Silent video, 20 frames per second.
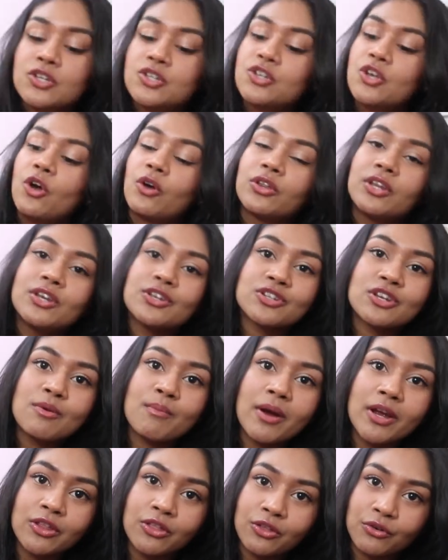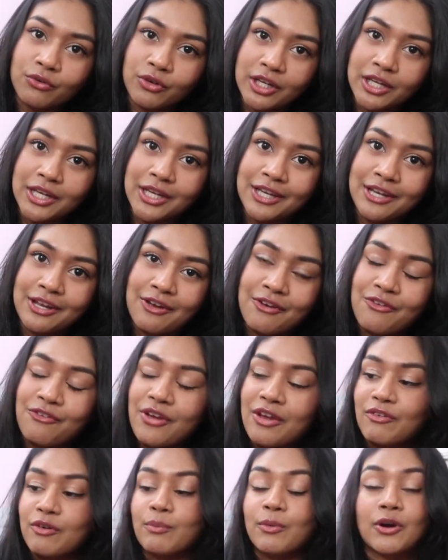So these are my three
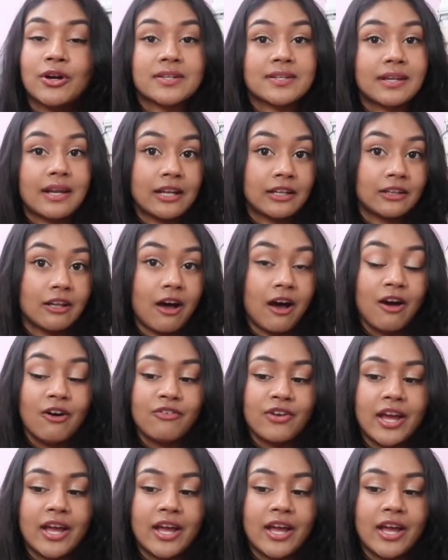favorite books that I love